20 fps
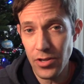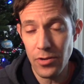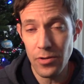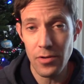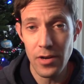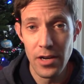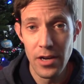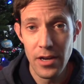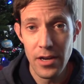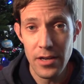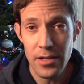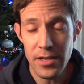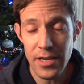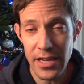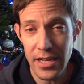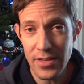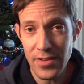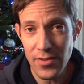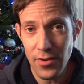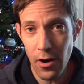you to
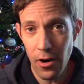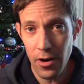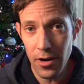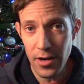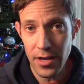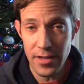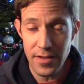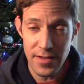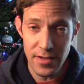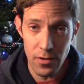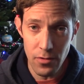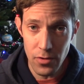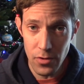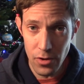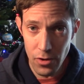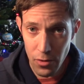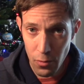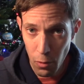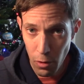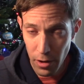get started and still do
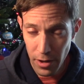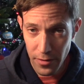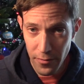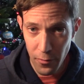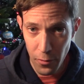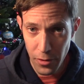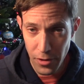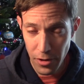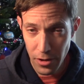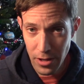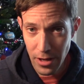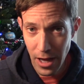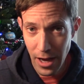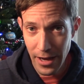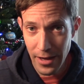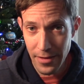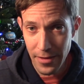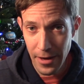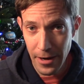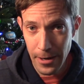good work for your
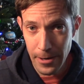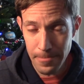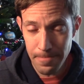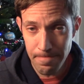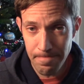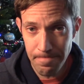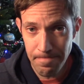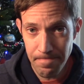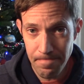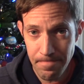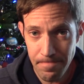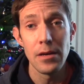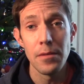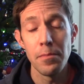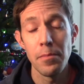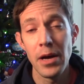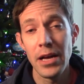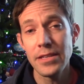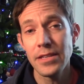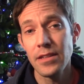client there.
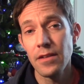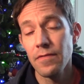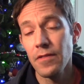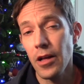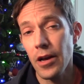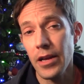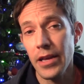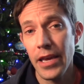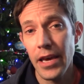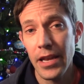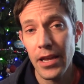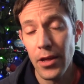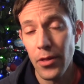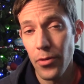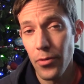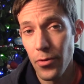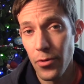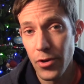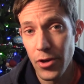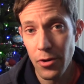Best of luck getting
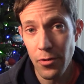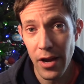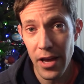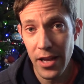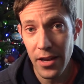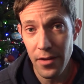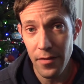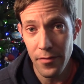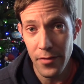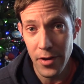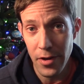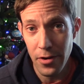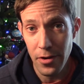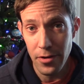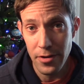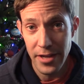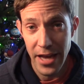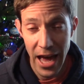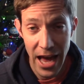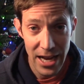through your end of
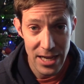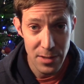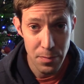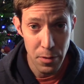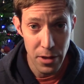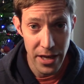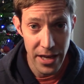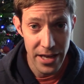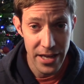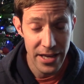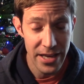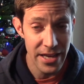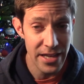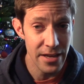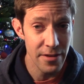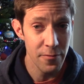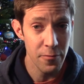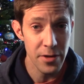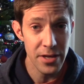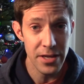year tax planning. And
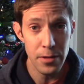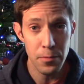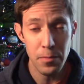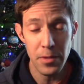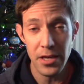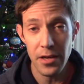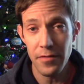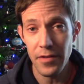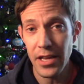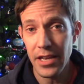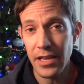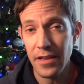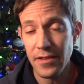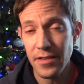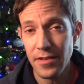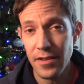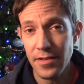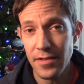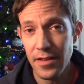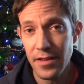if we can be of any
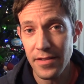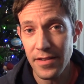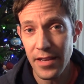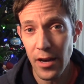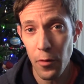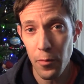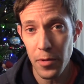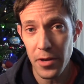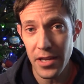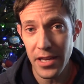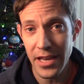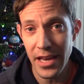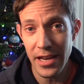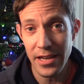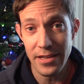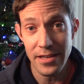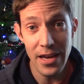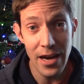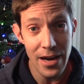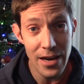assistance helping to get
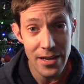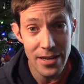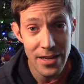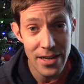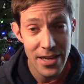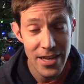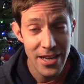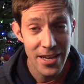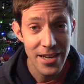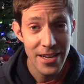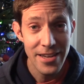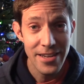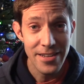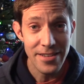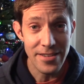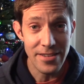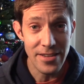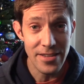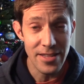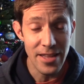it done,
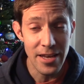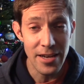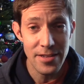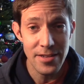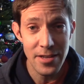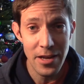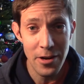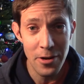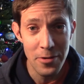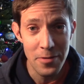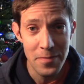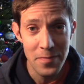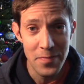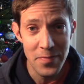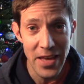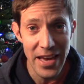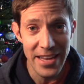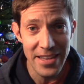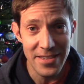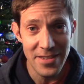just let us know.
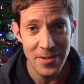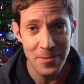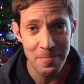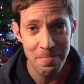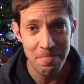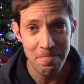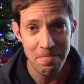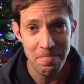Thanks.